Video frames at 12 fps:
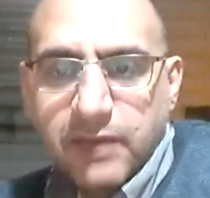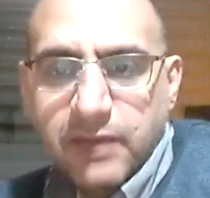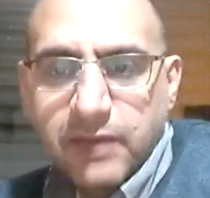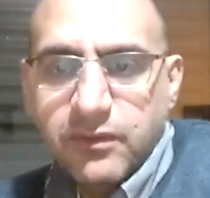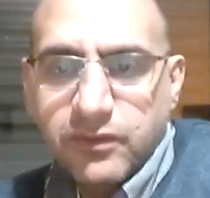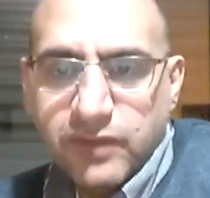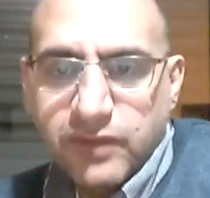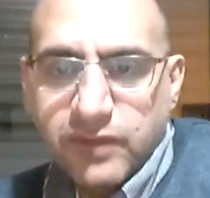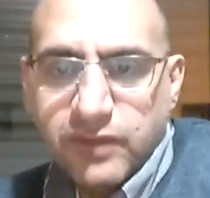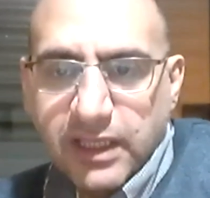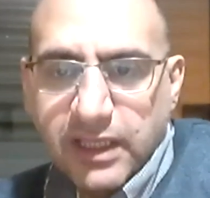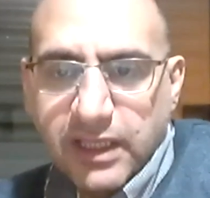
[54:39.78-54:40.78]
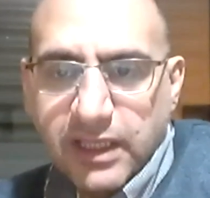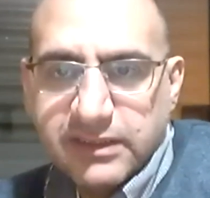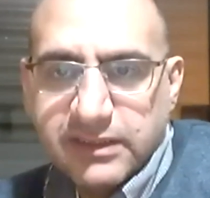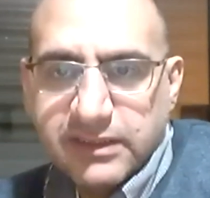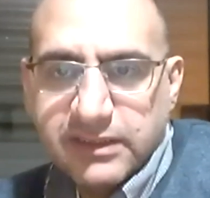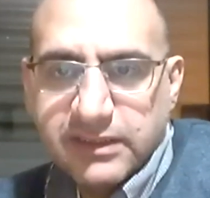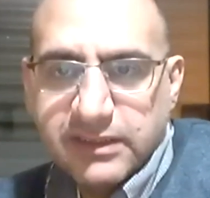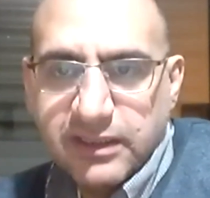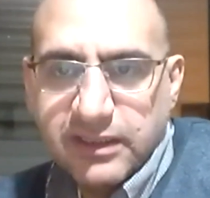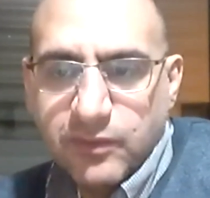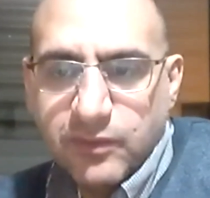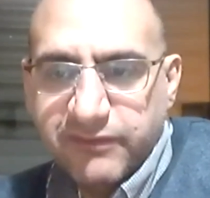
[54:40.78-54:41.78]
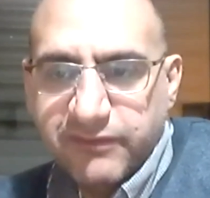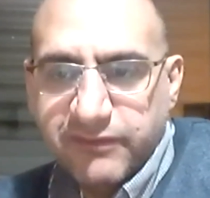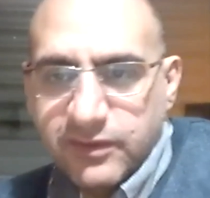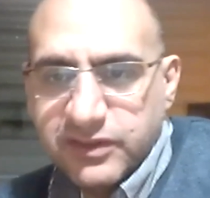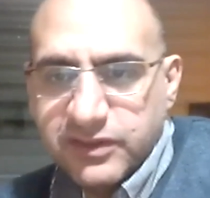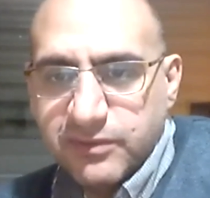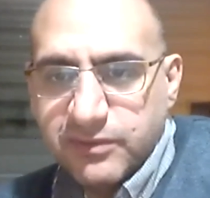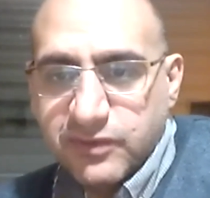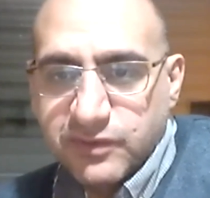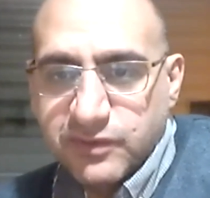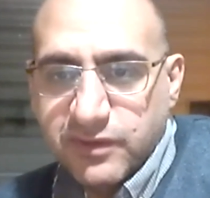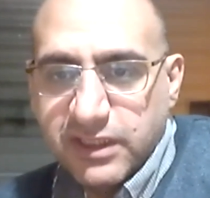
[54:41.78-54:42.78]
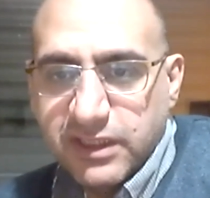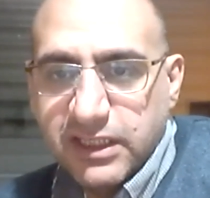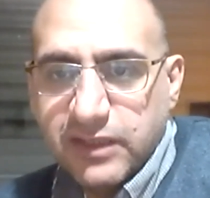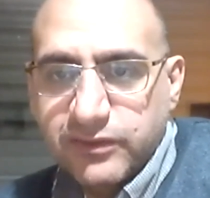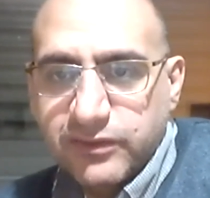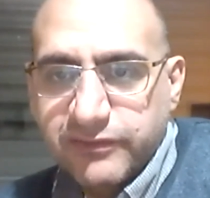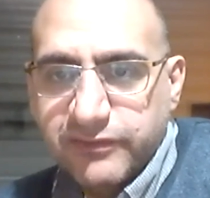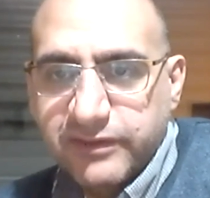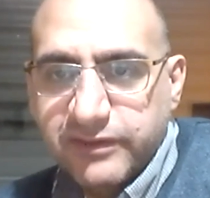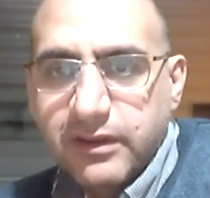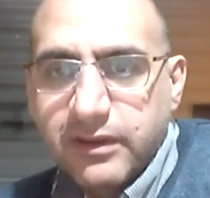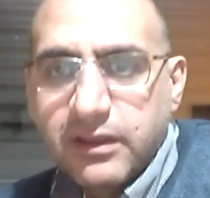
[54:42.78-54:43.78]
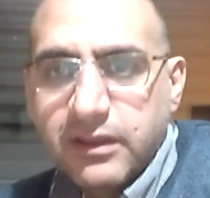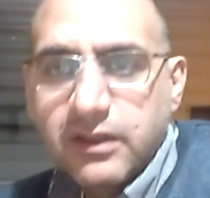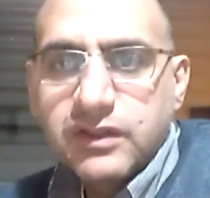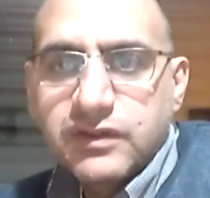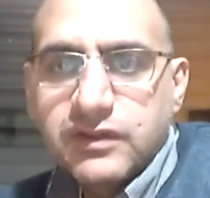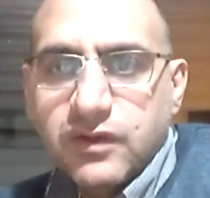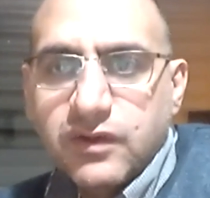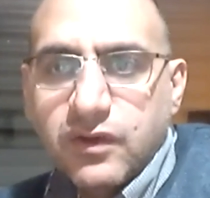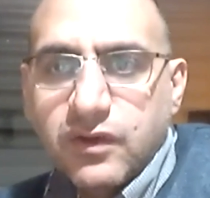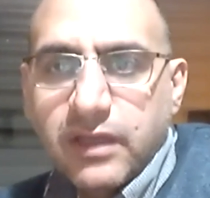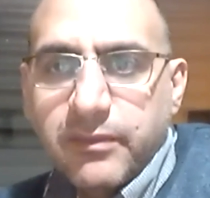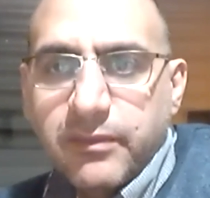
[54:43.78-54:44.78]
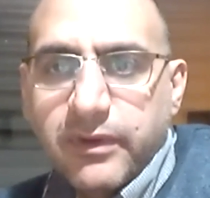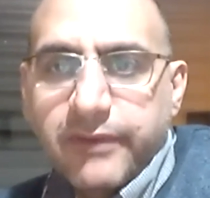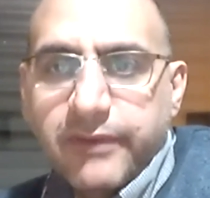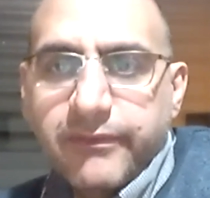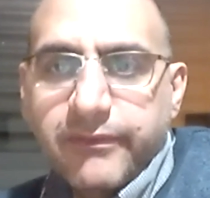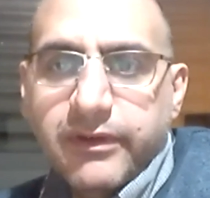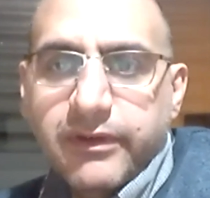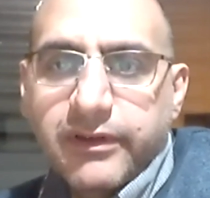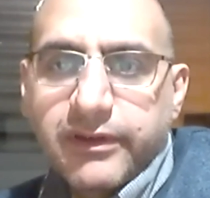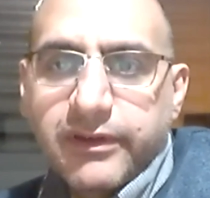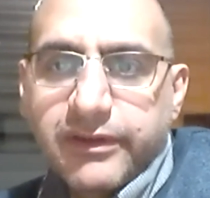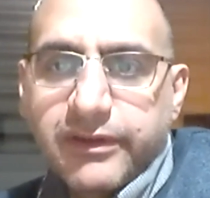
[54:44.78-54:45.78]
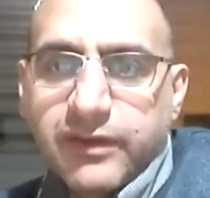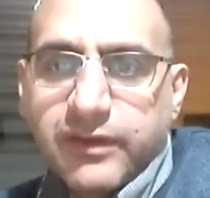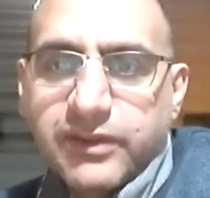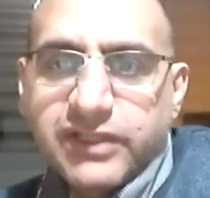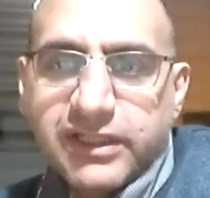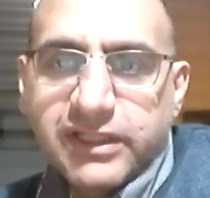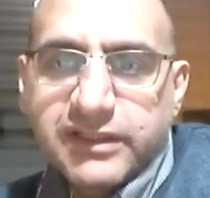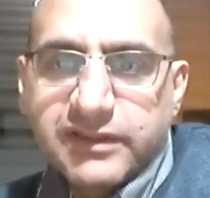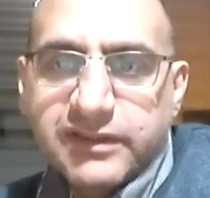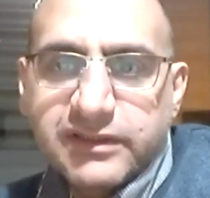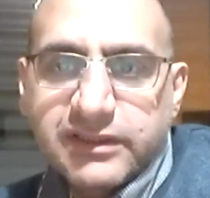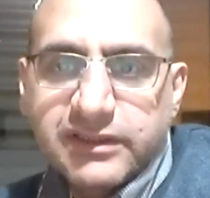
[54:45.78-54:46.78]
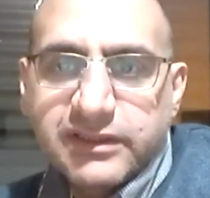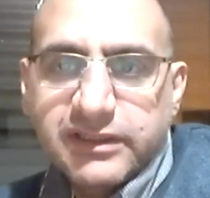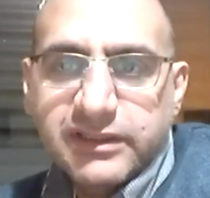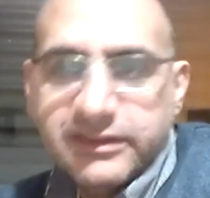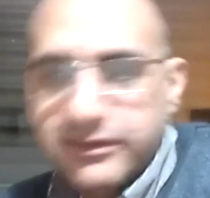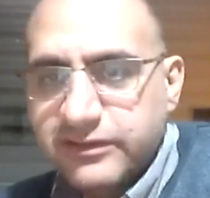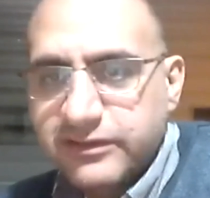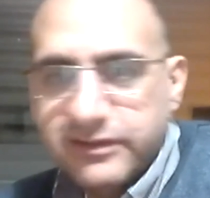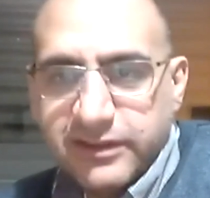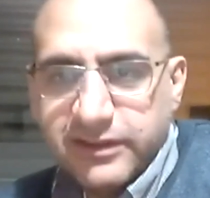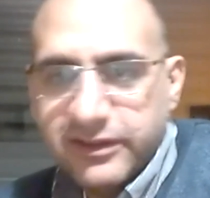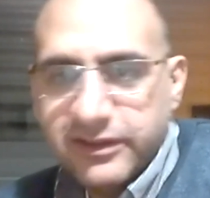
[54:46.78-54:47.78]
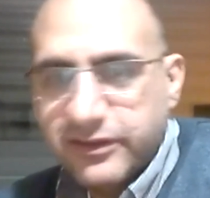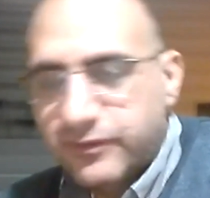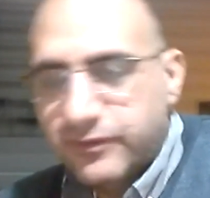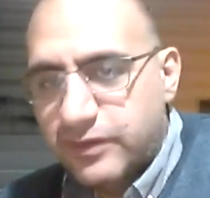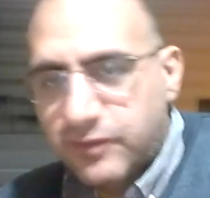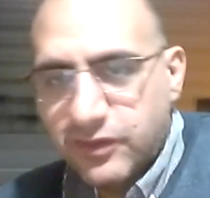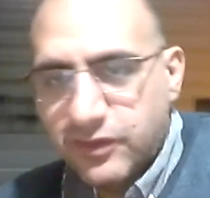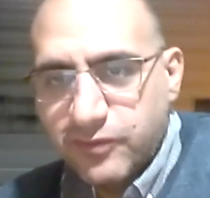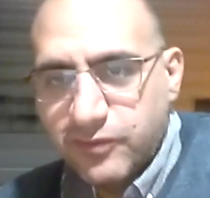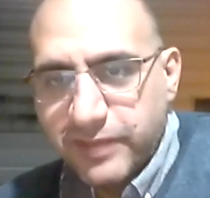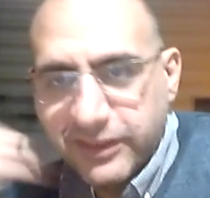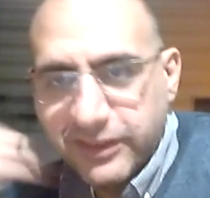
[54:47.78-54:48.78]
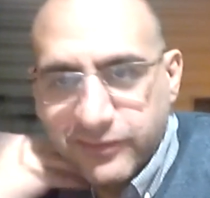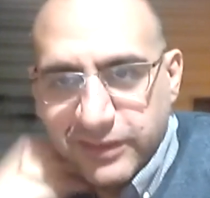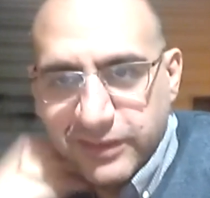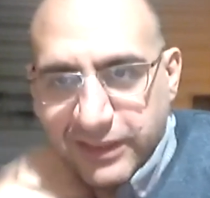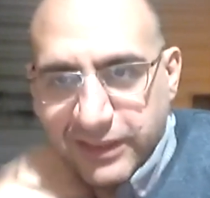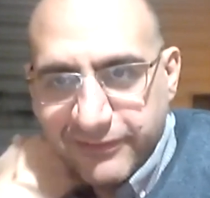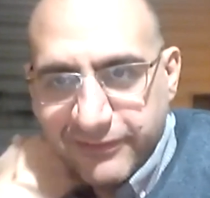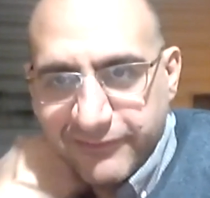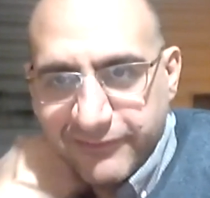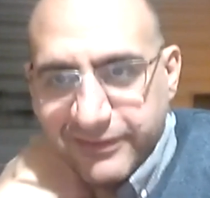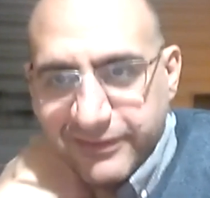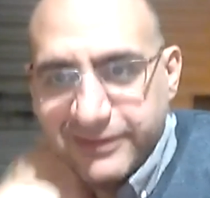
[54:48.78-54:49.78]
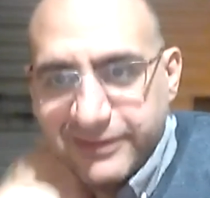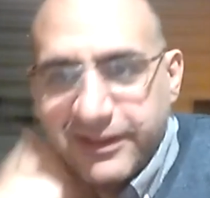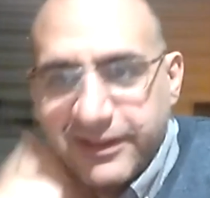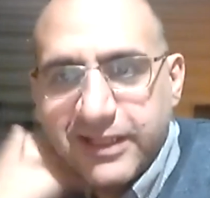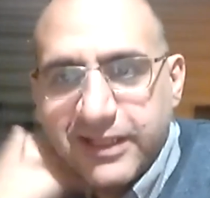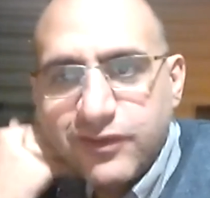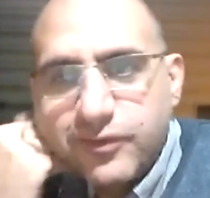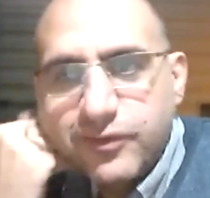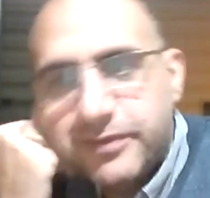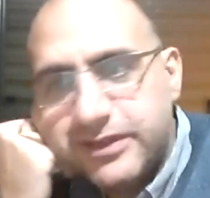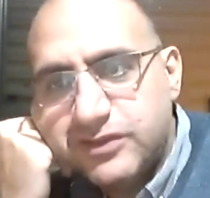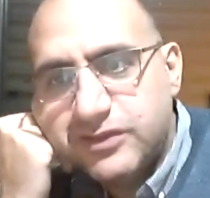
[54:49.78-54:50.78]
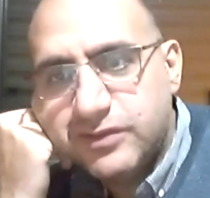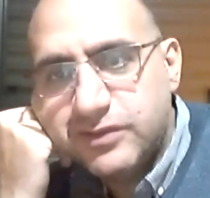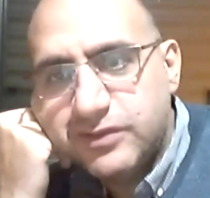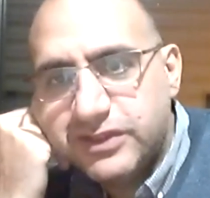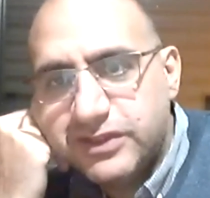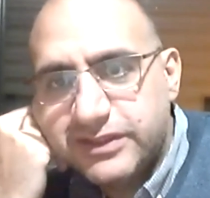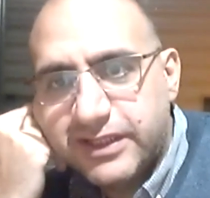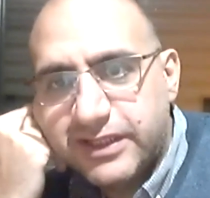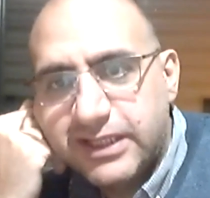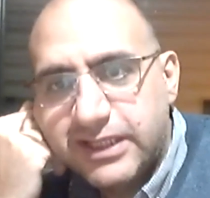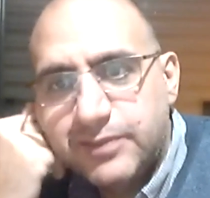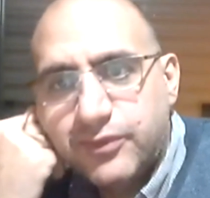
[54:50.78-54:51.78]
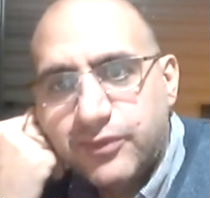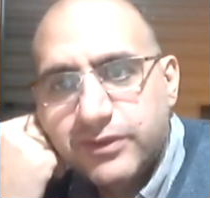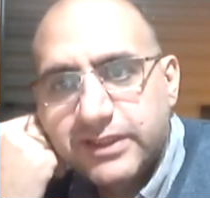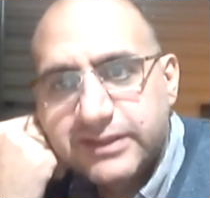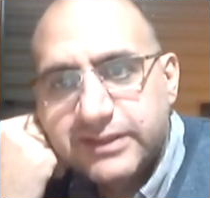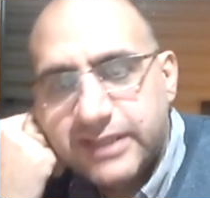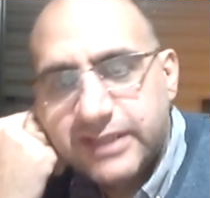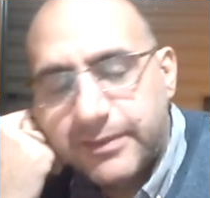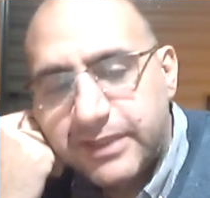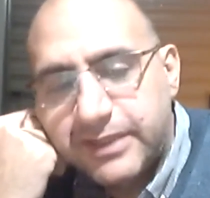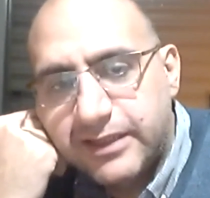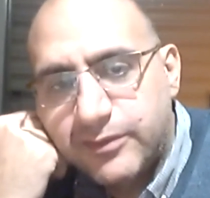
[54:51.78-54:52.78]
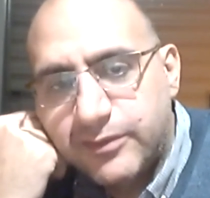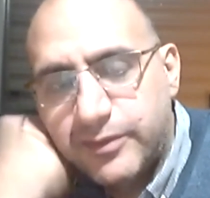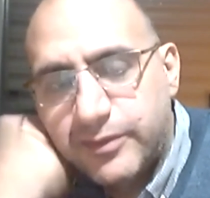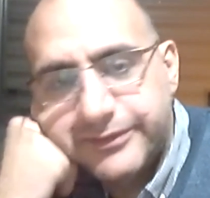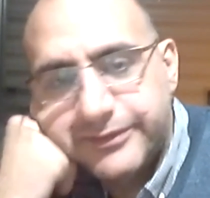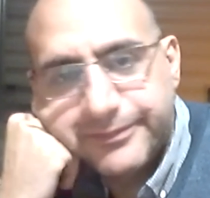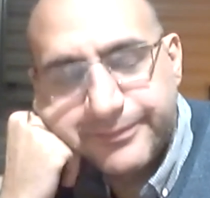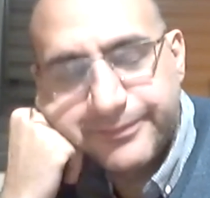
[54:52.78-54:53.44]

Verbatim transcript: ask one final question because we're running out of time. So, the question is, we go back to Tel Aviv. Is there any hope in the Jewish-Israeli protests happening at the moment?